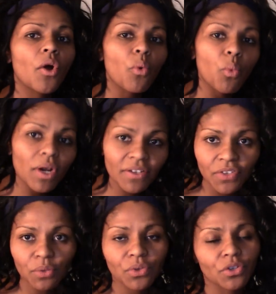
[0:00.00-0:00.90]
What have
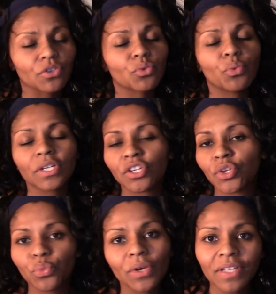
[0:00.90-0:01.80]
you learned? What are
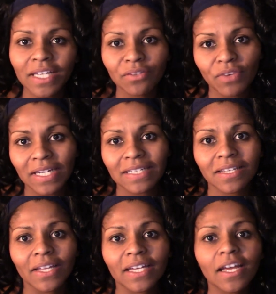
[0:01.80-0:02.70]
you willing and ready to
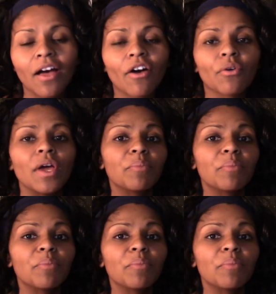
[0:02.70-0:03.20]
let go